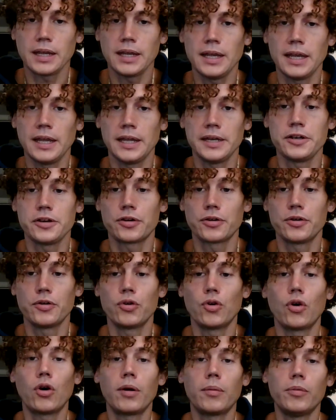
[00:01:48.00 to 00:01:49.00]
in your
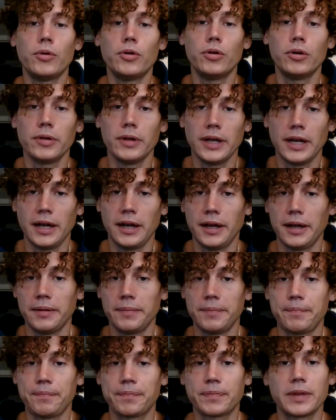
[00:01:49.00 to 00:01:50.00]
normal
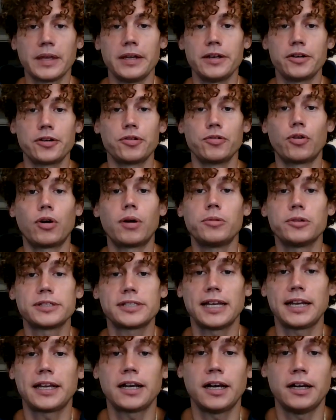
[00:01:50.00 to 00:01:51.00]
um, in your normal
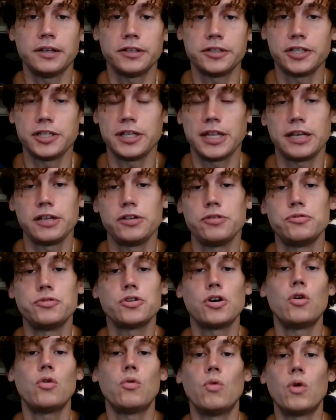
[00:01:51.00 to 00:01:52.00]
psychology that you
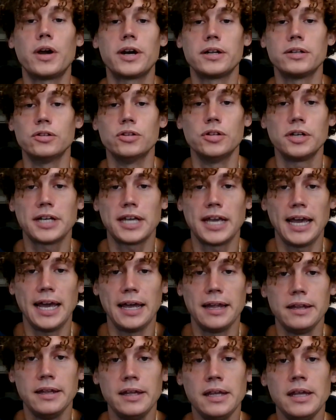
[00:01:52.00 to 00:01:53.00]
don't want to look
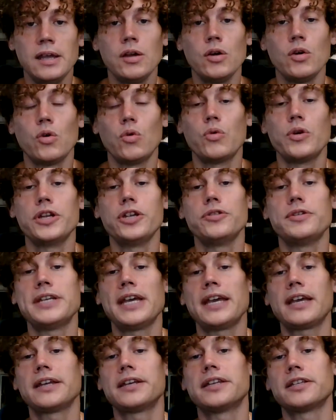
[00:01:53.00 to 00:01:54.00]
at. When you
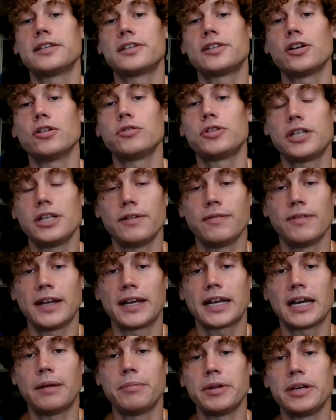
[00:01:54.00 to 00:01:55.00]
take a dissociative
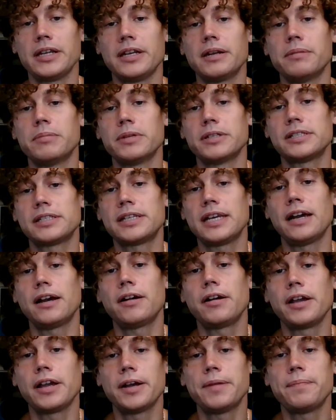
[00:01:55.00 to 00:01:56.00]
like Amanita
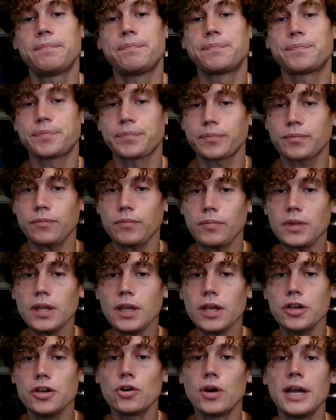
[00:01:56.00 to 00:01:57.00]
muscaria,
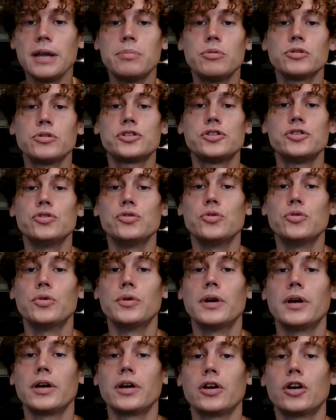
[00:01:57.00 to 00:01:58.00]
you're able
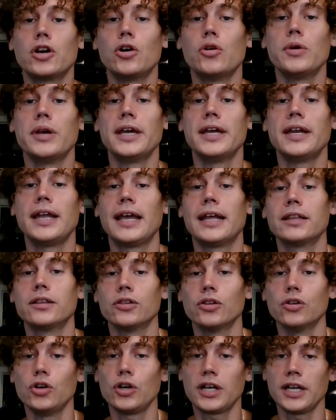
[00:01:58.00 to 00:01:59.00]
to go in
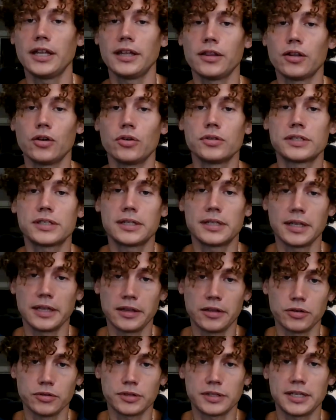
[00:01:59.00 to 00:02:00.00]
and look at those
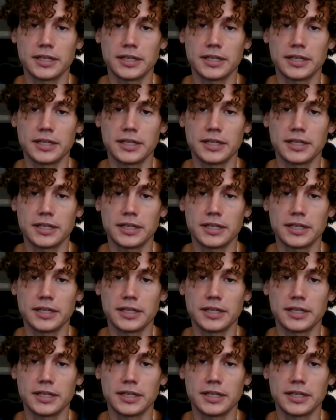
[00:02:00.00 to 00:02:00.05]
those